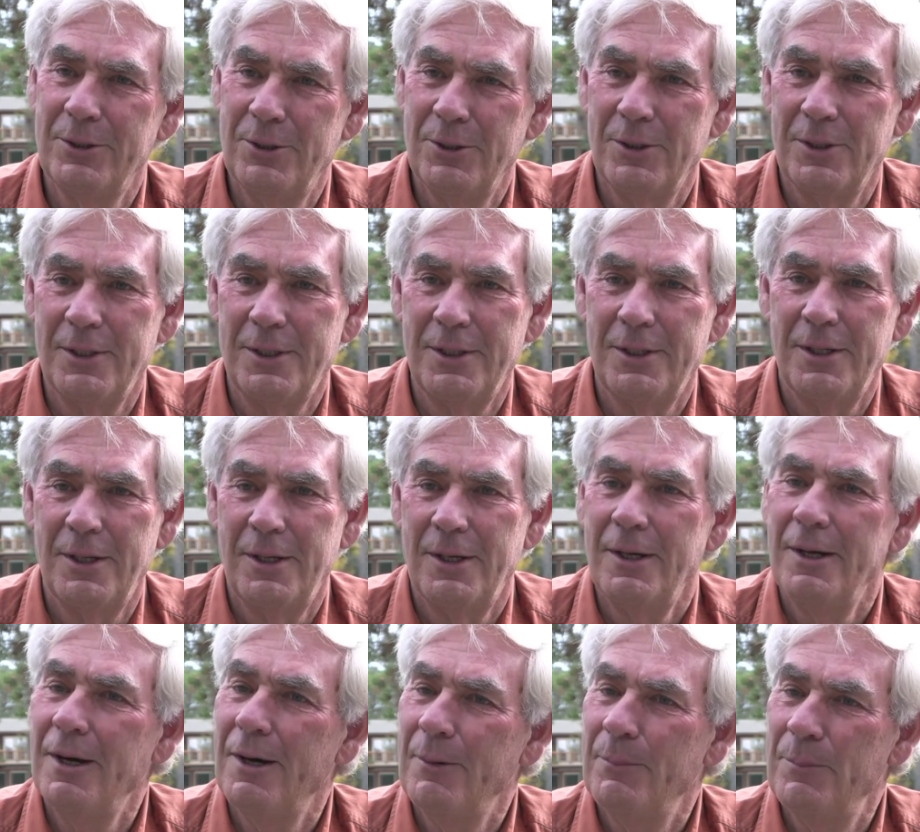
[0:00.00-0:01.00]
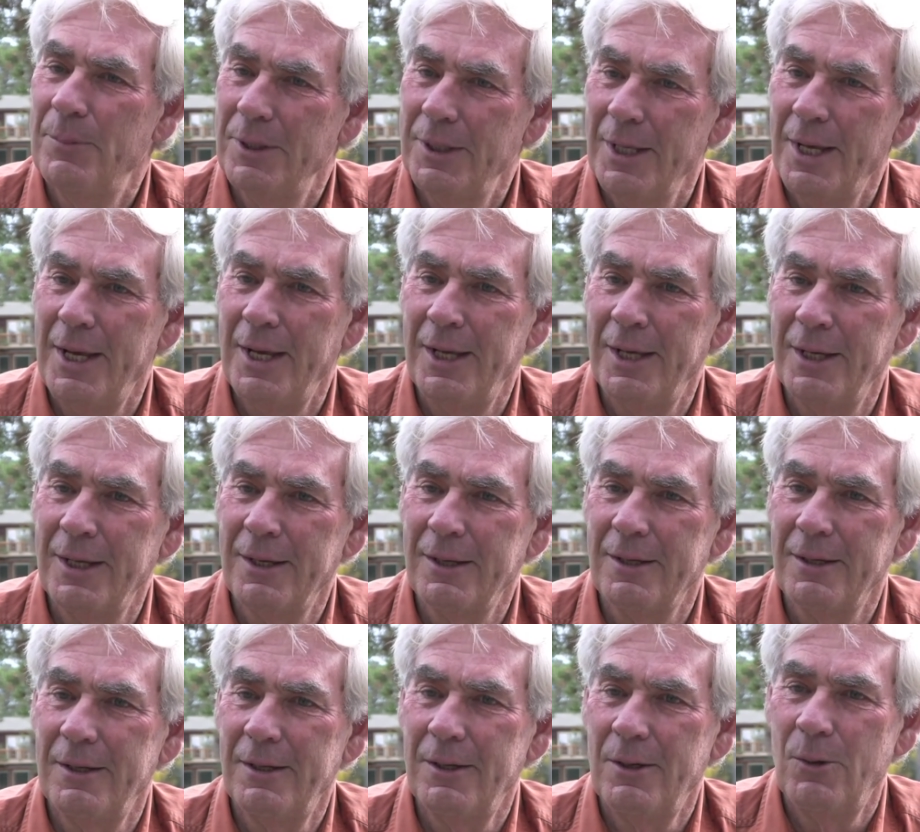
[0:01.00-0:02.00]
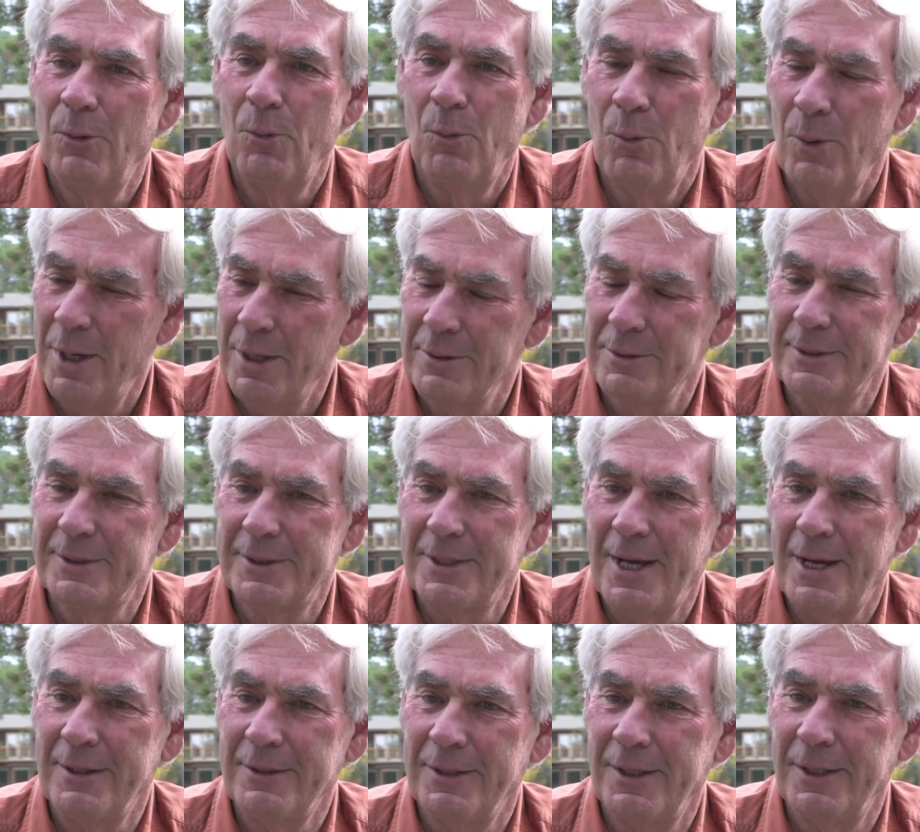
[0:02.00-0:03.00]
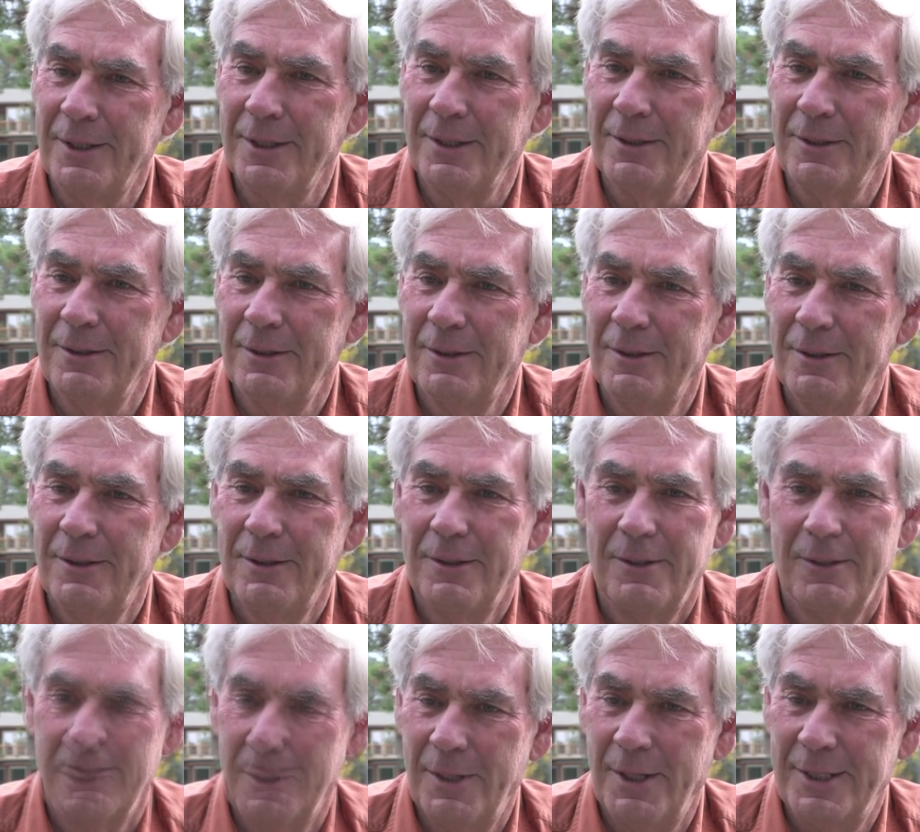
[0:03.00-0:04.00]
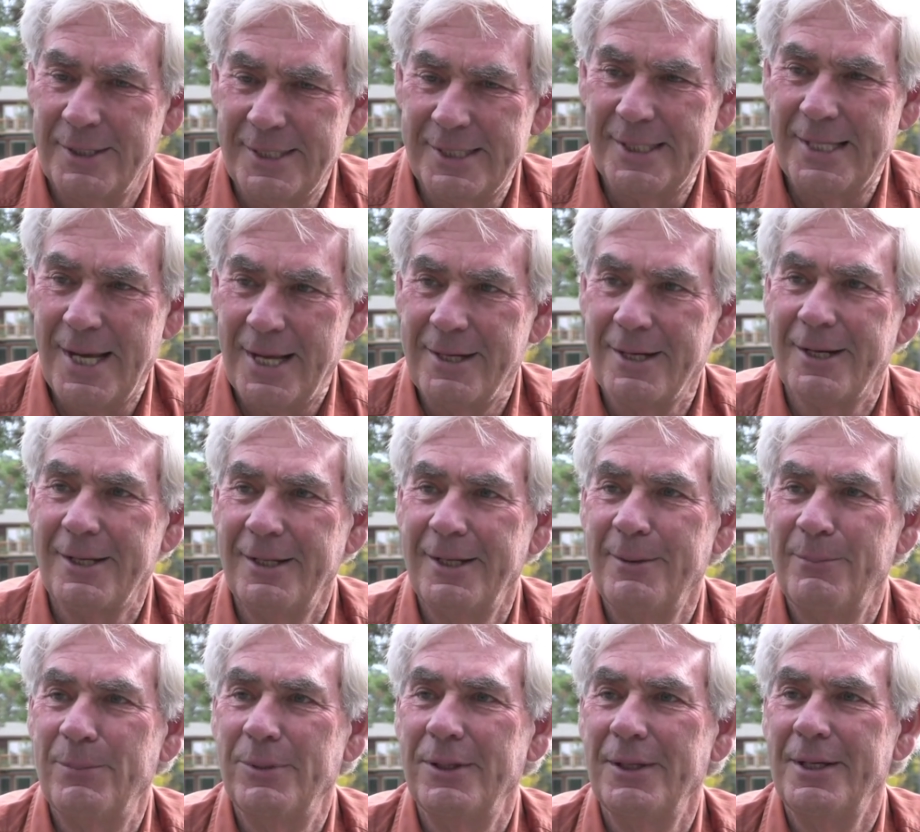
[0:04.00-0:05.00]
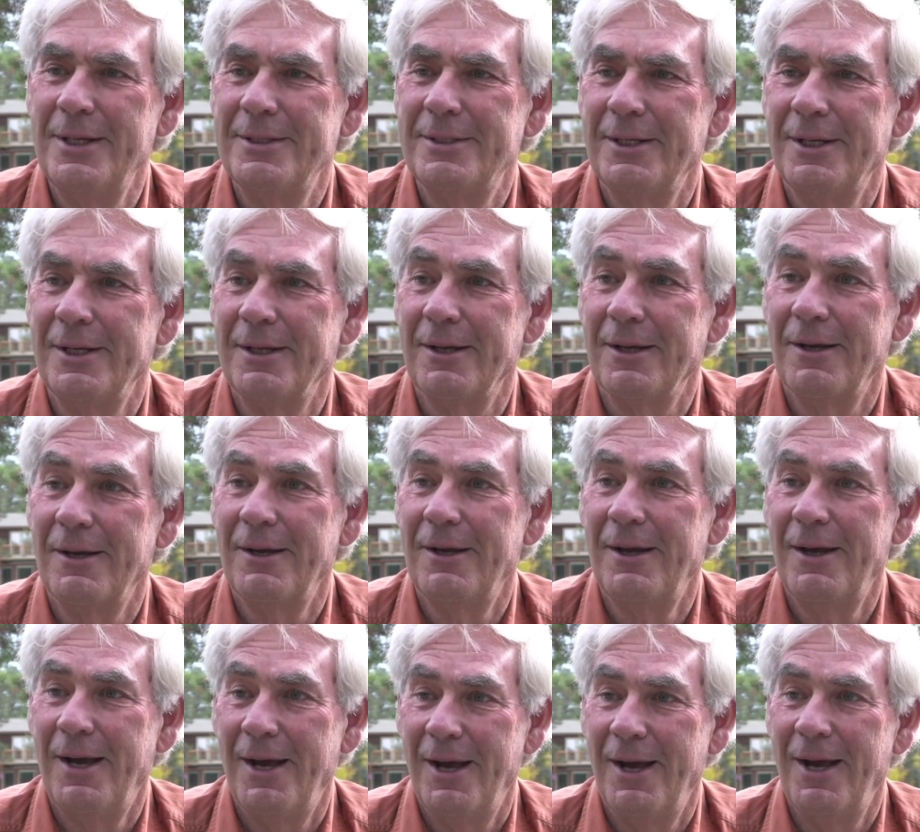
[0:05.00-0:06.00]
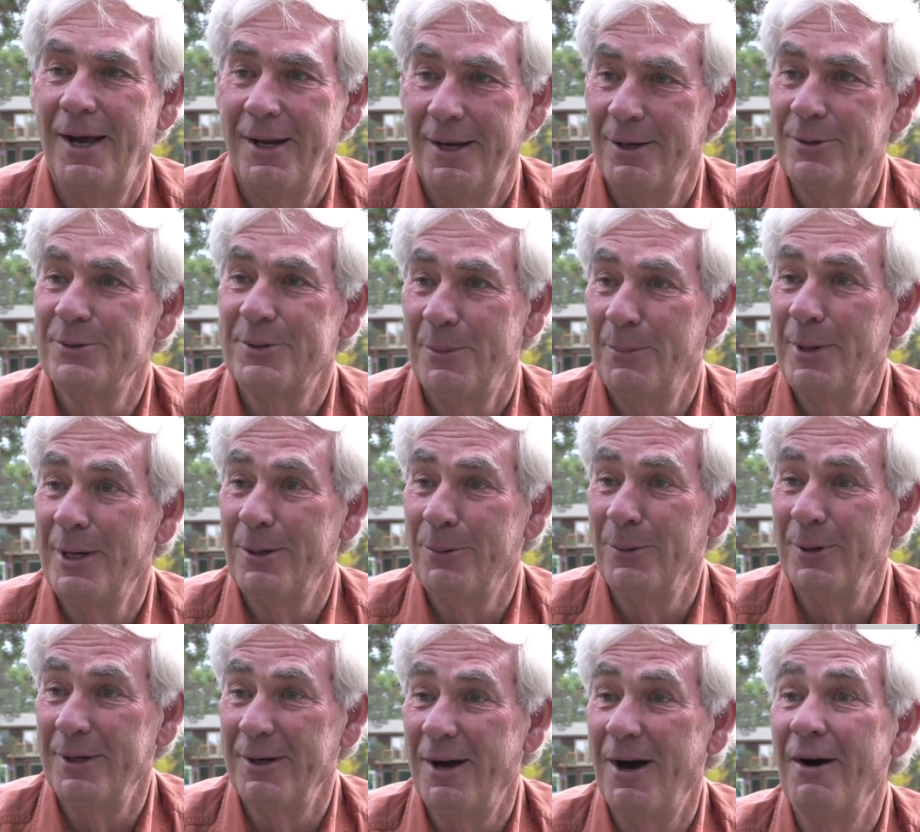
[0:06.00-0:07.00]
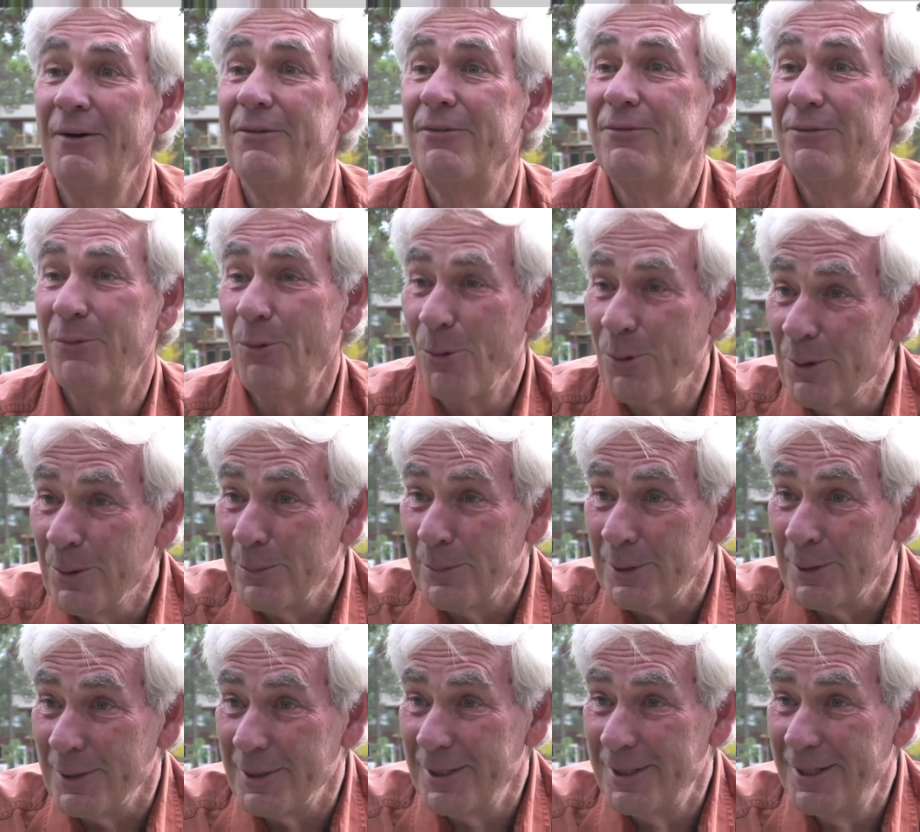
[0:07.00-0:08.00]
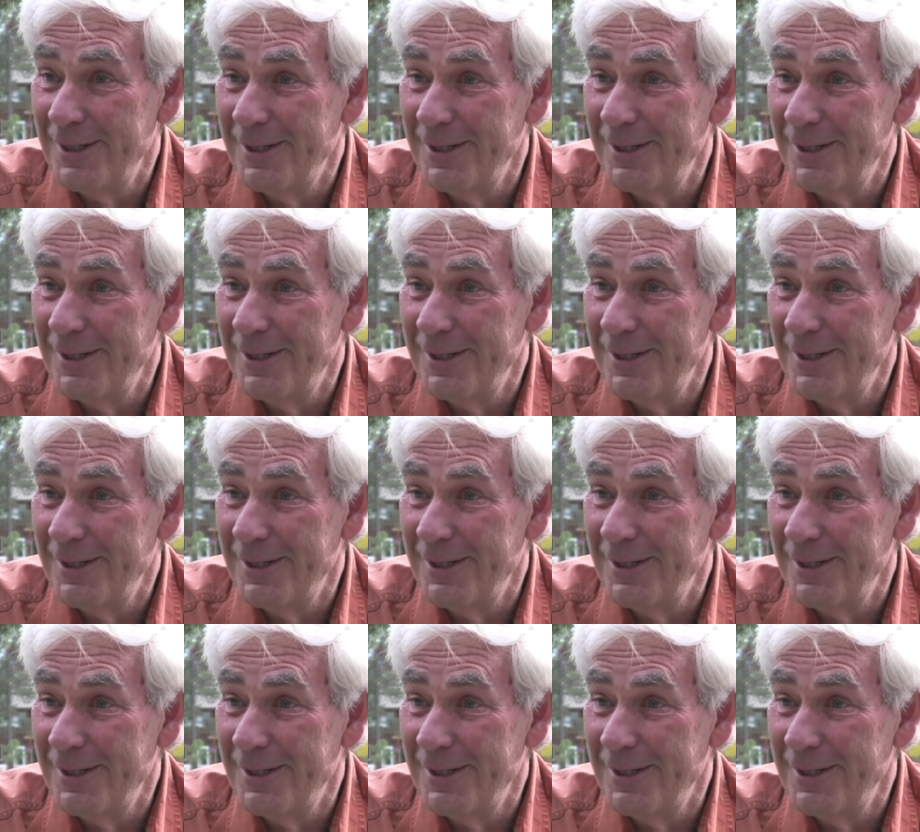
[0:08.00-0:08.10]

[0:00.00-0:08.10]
good playing, well-sounding, aesthetically pleasing, and here's the big one, affordable